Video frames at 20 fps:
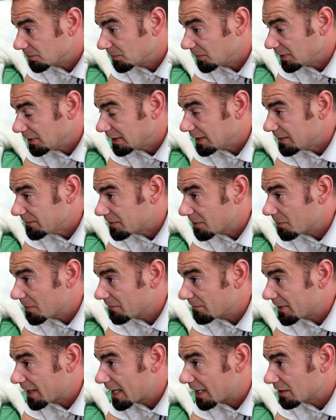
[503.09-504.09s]
relieve him
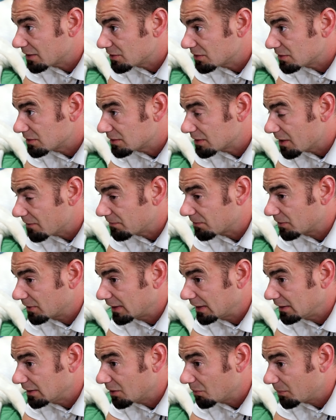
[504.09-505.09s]
of that
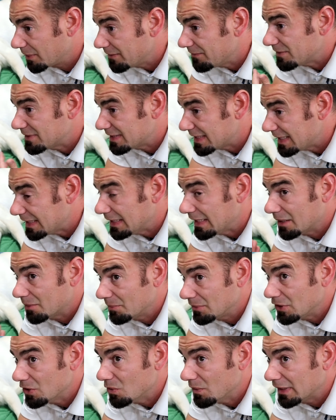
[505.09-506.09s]
suffering that we've seen
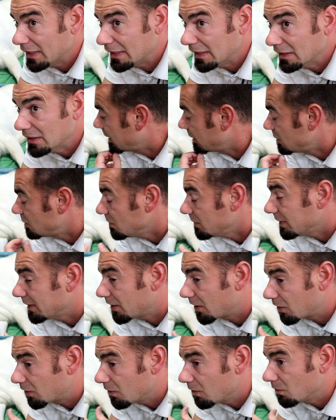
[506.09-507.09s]
him doing and do it
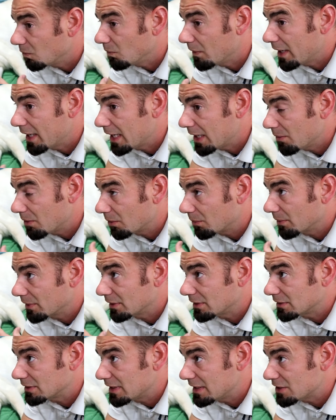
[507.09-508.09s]
in our own way where
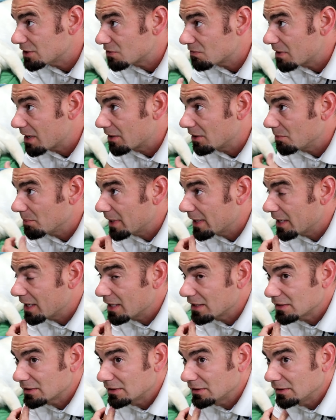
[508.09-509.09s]
he's surrounded by
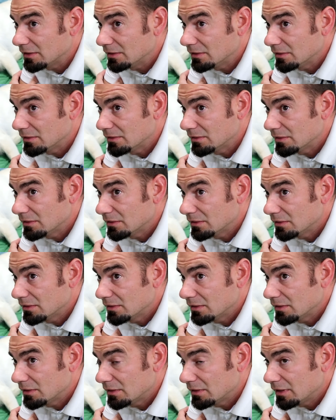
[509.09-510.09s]
us and
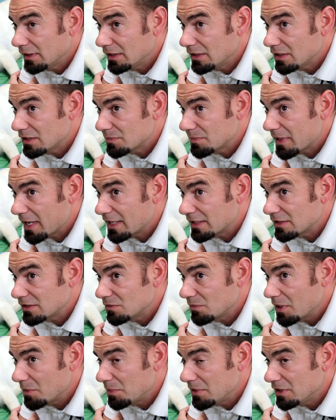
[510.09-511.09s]
he just
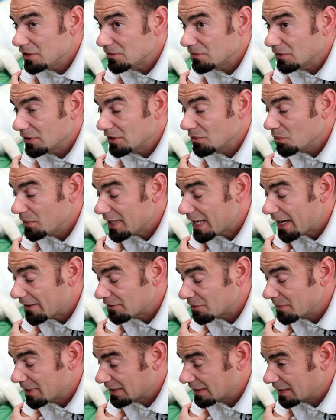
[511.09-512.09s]
passes away peacefully. We
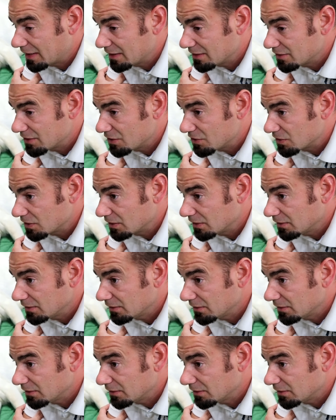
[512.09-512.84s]
have to make that decision.